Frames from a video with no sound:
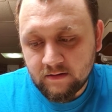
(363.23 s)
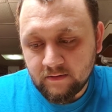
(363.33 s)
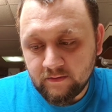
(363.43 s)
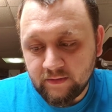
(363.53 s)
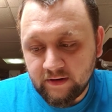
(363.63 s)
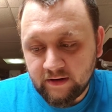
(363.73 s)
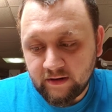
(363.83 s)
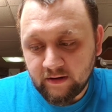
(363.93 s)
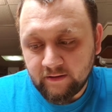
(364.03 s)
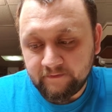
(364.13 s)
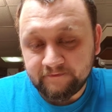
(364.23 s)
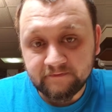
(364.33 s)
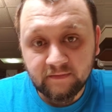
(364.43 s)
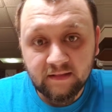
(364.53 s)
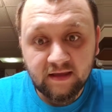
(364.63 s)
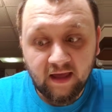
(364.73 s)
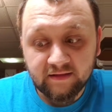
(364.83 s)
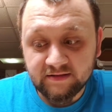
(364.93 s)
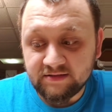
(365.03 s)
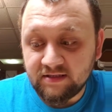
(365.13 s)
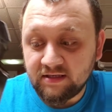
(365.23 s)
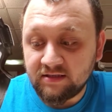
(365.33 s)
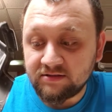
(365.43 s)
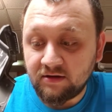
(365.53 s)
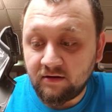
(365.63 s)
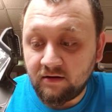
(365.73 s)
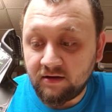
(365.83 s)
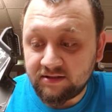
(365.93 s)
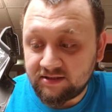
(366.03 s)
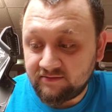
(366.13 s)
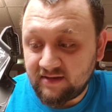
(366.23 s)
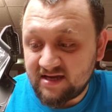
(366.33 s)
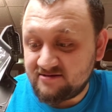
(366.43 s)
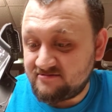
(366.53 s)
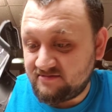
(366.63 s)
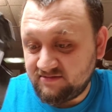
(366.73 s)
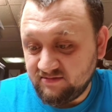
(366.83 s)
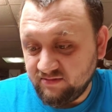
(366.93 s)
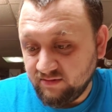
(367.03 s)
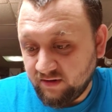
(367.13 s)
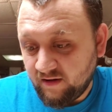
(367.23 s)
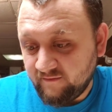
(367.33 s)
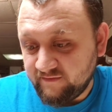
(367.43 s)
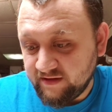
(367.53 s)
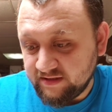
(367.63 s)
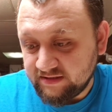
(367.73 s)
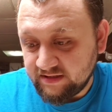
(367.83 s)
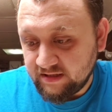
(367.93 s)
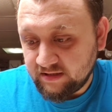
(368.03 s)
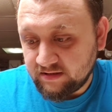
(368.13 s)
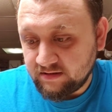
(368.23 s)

But yeah, this thing is awesome. I love this thing.